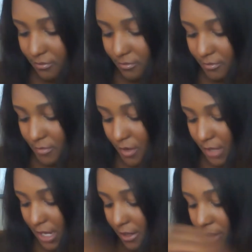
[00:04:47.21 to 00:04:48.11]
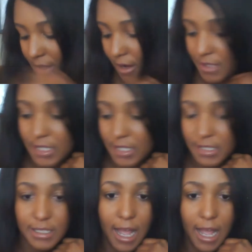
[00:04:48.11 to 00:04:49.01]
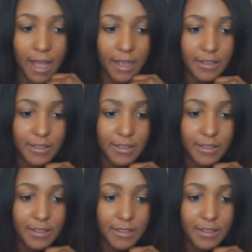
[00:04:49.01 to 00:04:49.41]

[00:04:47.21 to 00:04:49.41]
Okay, good. Everything's intact.